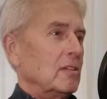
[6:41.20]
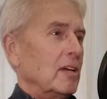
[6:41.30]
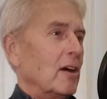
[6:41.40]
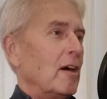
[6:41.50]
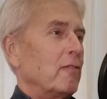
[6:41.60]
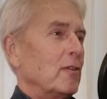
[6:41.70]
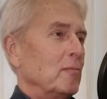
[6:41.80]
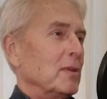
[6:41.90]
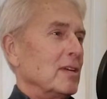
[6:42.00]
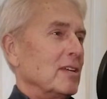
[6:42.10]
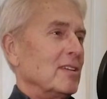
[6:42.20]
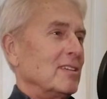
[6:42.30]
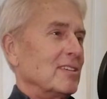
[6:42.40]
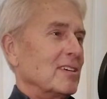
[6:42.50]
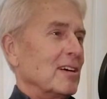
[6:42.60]
They offered me
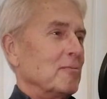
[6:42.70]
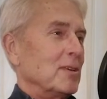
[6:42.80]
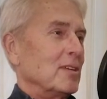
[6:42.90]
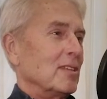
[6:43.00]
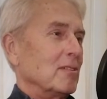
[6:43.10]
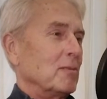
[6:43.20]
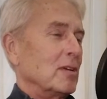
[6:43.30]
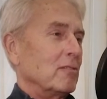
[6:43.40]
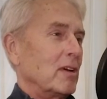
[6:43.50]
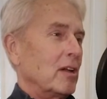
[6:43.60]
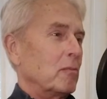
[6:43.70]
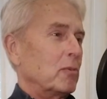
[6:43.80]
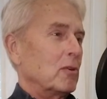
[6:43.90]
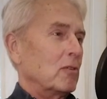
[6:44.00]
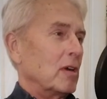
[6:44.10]
to come into the Men of Valor
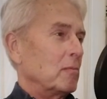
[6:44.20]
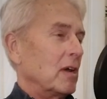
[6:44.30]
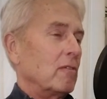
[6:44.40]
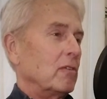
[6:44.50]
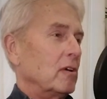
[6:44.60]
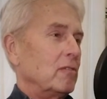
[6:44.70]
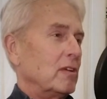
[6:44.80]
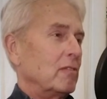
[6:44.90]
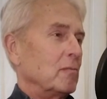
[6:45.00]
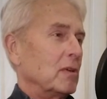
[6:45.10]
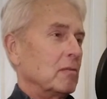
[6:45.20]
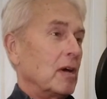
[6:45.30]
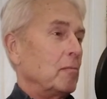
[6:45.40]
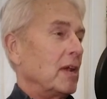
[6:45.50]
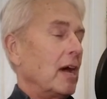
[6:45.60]
program, and I've loved every minute.
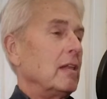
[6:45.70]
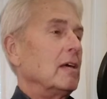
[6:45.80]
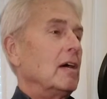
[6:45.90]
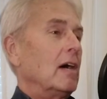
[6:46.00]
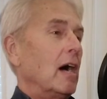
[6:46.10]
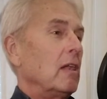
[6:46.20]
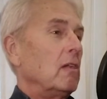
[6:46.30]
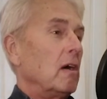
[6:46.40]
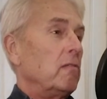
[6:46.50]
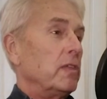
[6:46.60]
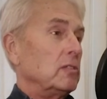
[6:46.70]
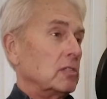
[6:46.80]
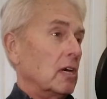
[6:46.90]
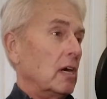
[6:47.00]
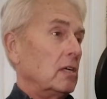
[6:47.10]
I mean, I love
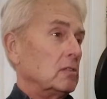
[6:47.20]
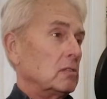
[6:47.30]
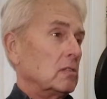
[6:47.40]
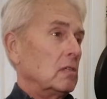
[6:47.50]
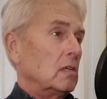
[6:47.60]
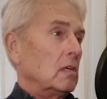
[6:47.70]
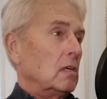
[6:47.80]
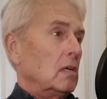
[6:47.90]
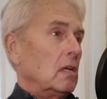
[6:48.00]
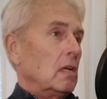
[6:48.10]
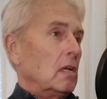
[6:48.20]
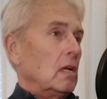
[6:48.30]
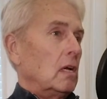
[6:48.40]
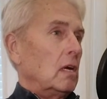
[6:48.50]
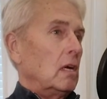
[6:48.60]
these guys.
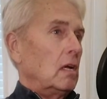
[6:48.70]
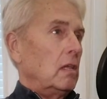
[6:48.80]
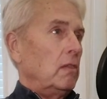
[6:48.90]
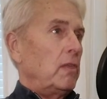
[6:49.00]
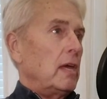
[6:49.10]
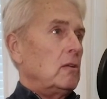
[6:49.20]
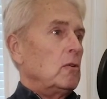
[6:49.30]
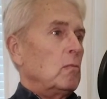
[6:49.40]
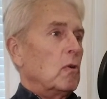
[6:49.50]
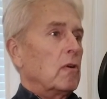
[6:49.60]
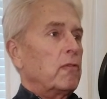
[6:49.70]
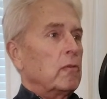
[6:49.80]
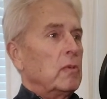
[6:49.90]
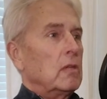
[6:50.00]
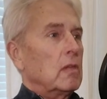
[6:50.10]
They do more
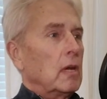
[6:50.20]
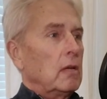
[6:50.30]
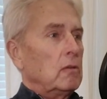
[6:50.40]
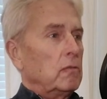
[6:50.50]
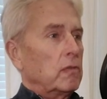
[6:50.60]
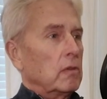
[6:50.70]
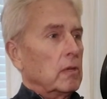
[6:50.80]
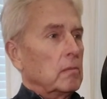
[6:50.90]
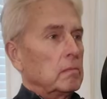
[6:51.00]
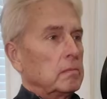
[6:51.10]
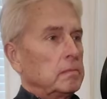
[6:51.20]
for me than I do for them.